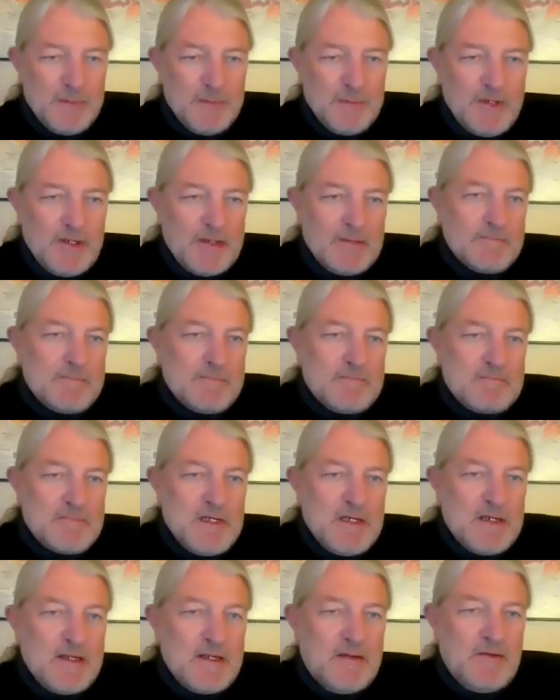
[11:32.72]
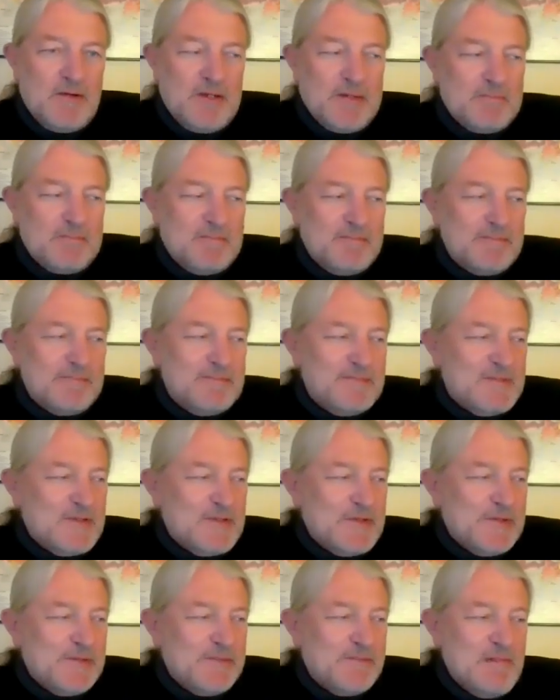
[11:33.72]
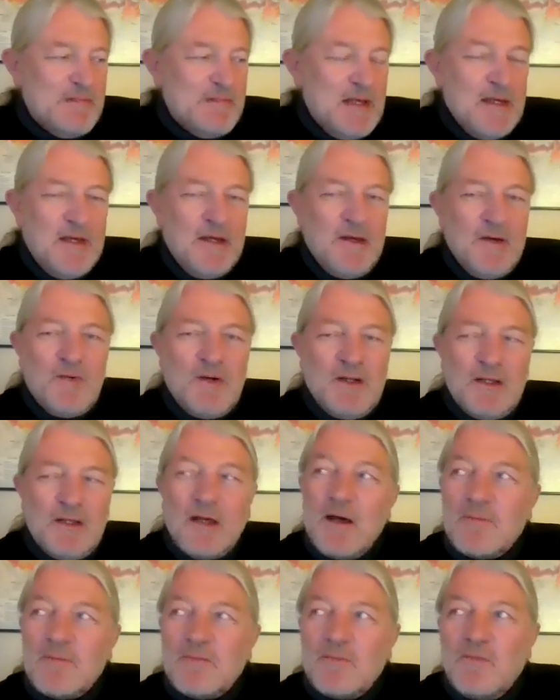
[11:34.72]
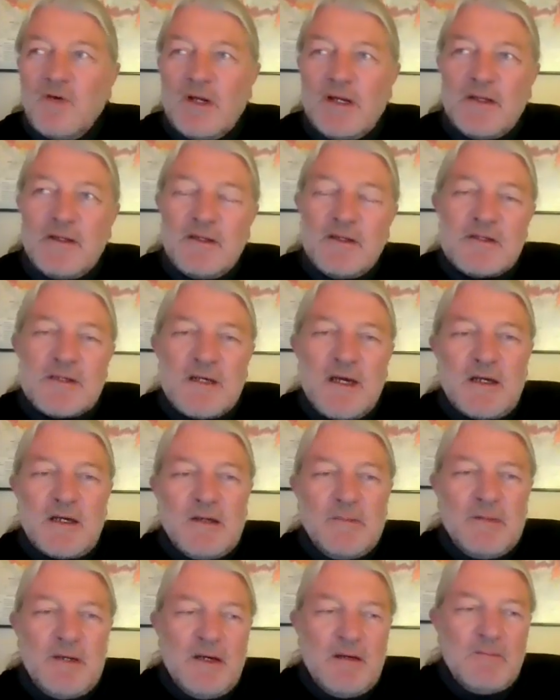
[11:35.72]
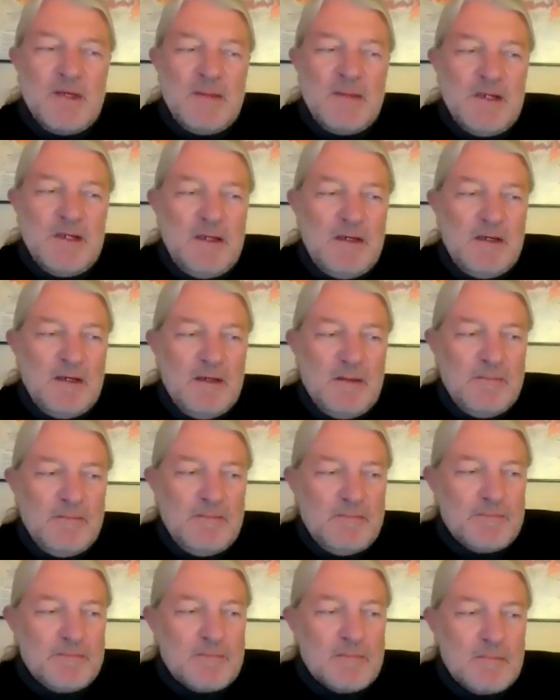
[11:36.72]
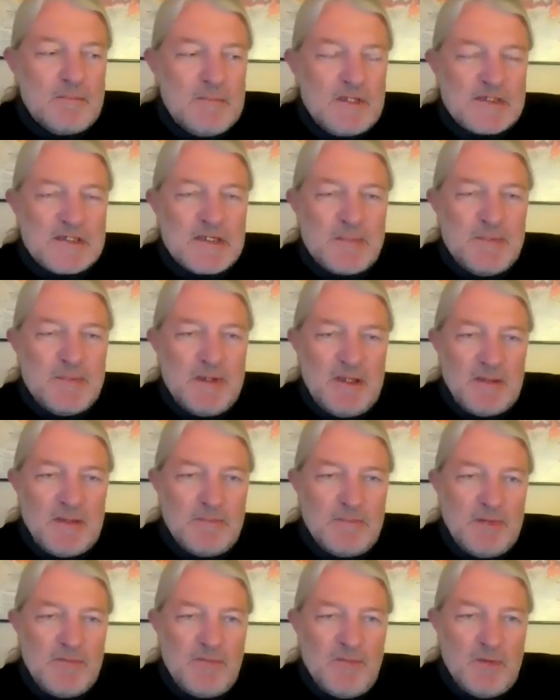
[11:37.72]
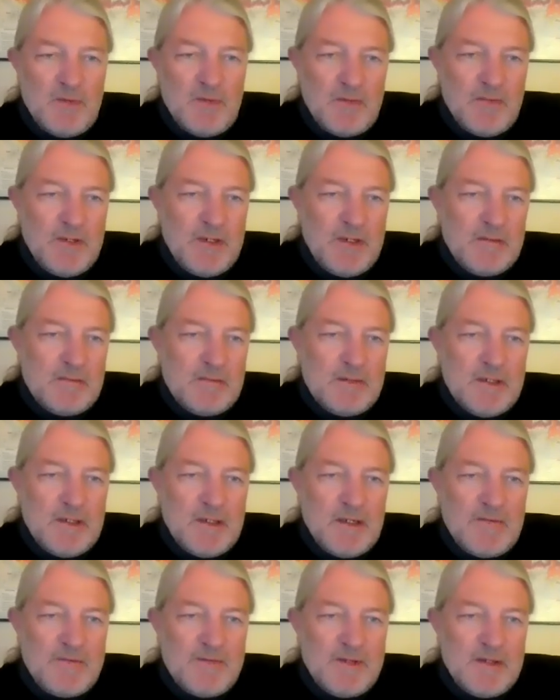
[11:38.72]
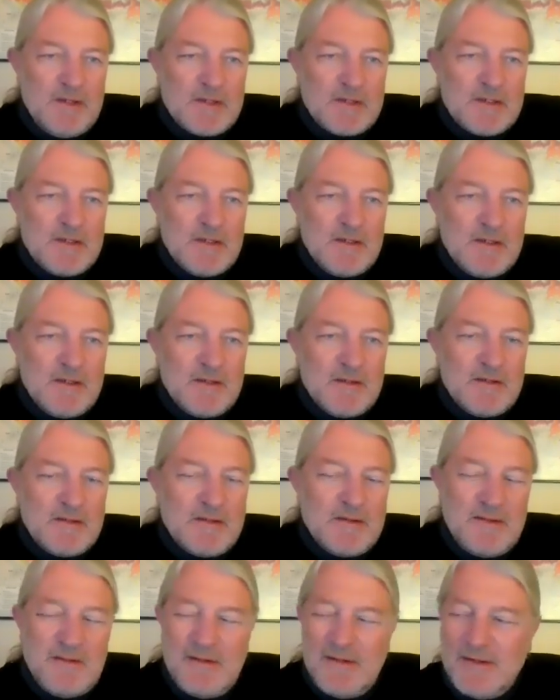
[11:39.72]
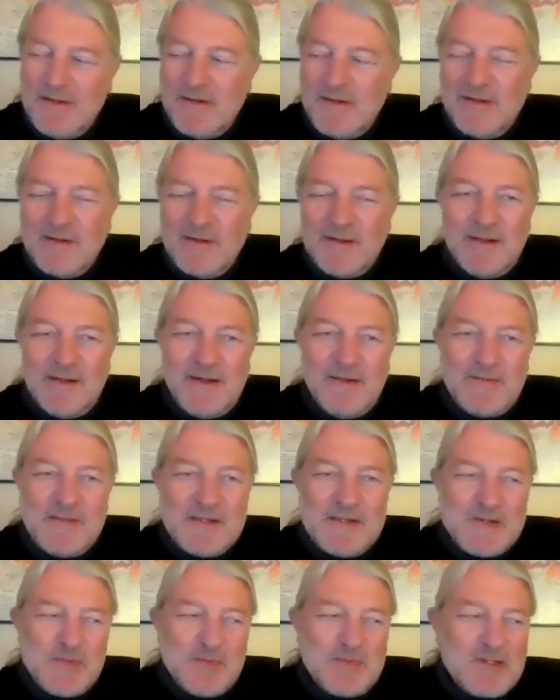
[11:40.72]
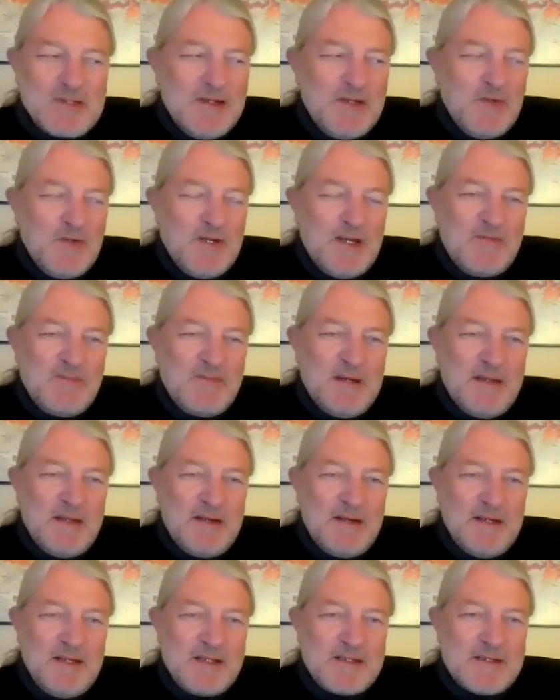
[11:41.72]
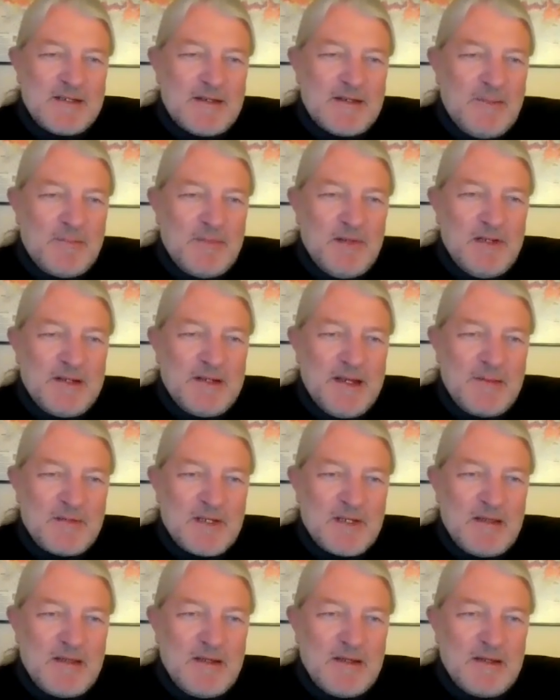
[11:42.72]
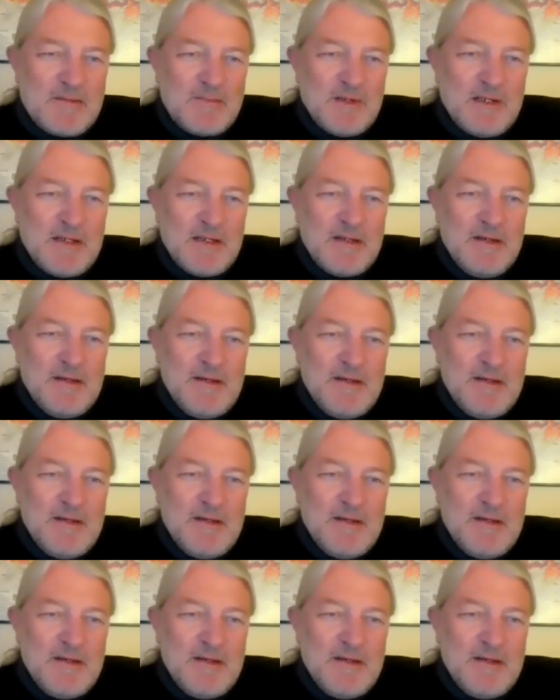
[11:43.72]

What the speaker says: food, huh? Yeah, I agree. Cool. Well, I wanted to talk about maybe the sip and dip before we get off this Zoom call. You and I have been there at least a couple of times, I think. But